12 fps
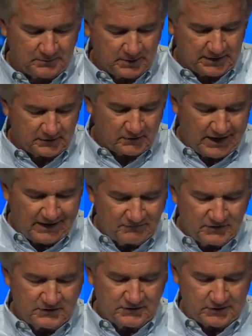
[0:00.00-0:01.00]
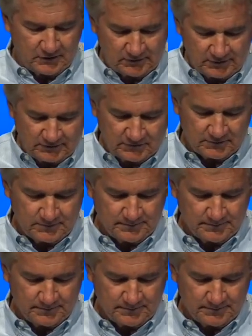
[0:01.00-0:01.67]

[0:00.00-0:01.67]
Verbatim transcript: by your adversaries,